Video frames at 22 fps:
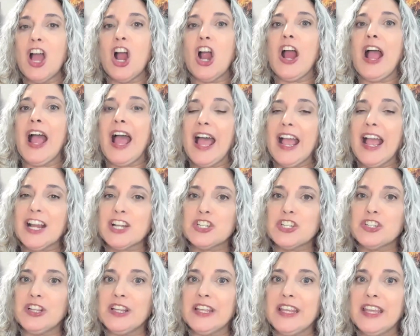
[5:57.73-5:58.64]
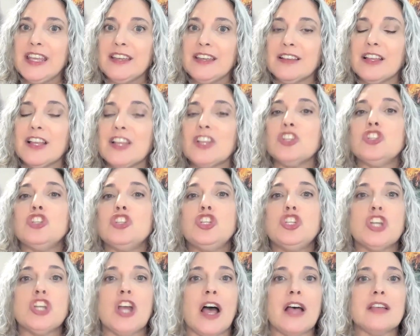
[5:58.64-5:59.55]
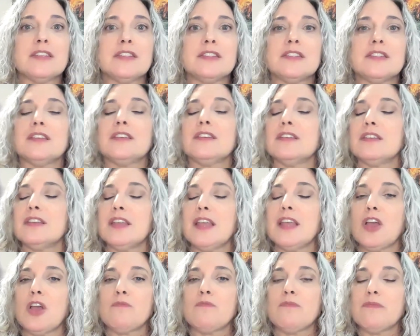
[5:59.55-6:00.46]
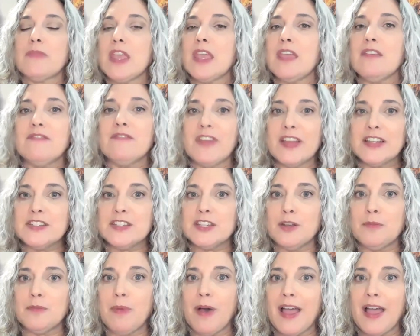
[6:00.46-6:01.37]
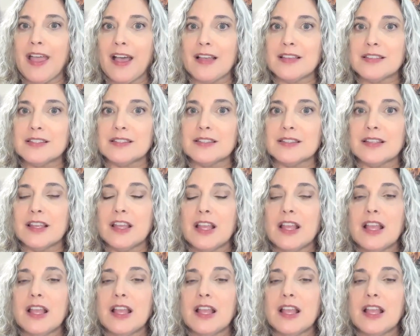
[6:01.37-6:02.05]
are actually just invented by us.